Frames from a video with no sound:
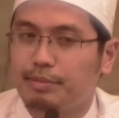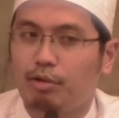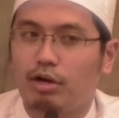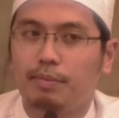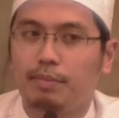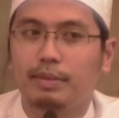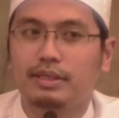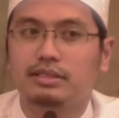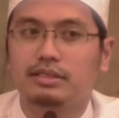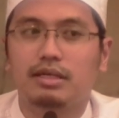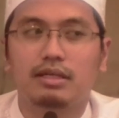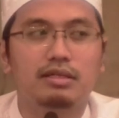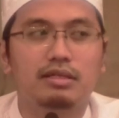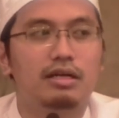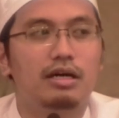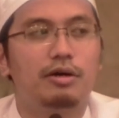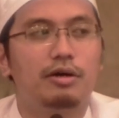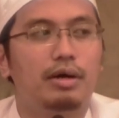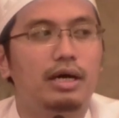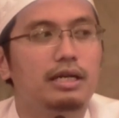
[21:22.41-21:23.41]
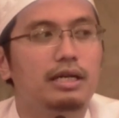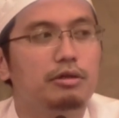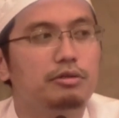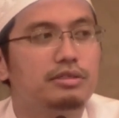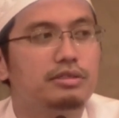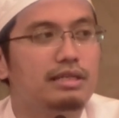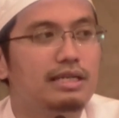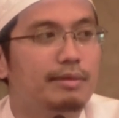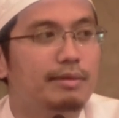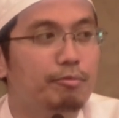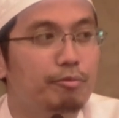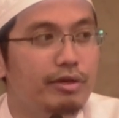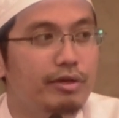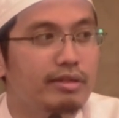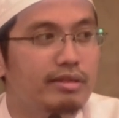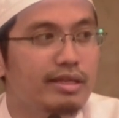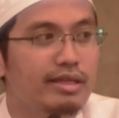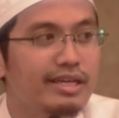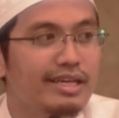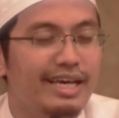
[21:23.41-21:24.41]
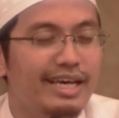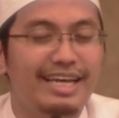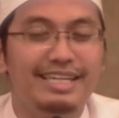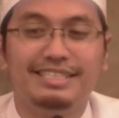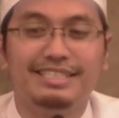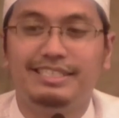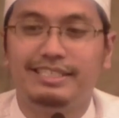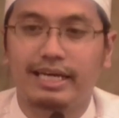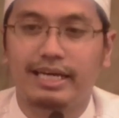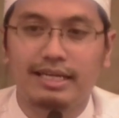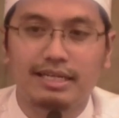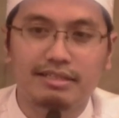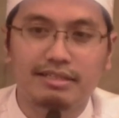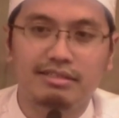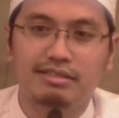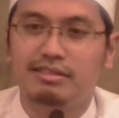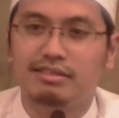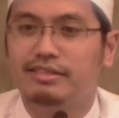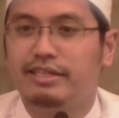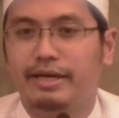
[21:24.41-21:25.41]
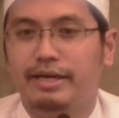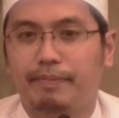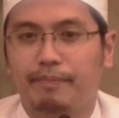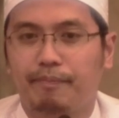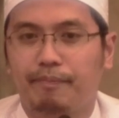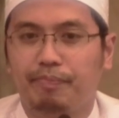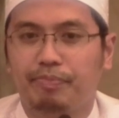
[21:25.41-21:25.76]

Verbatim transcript: Muhammad sallallahu alaihi wasallam with, and challenges them.